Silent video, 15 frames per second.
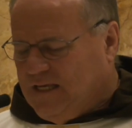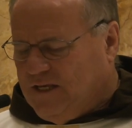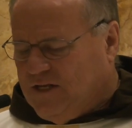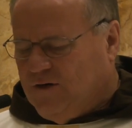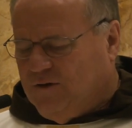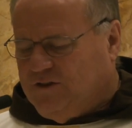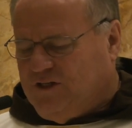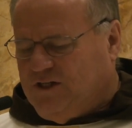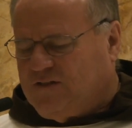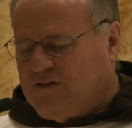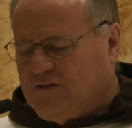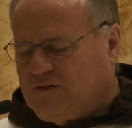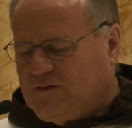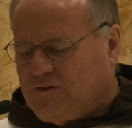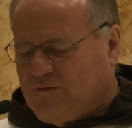You know,
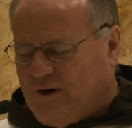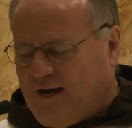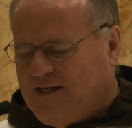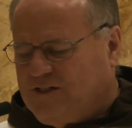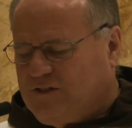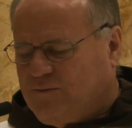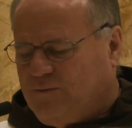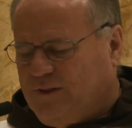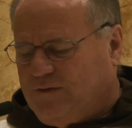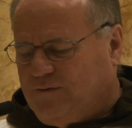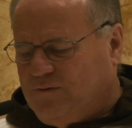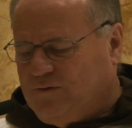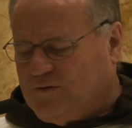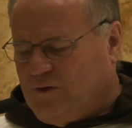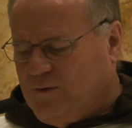Jesus Christ went
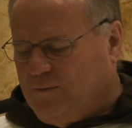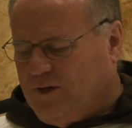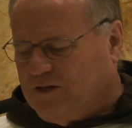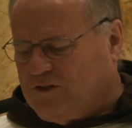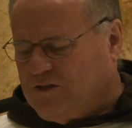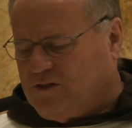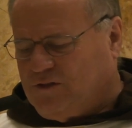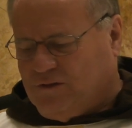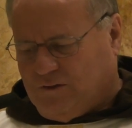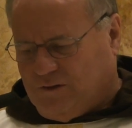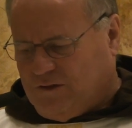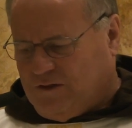through so much,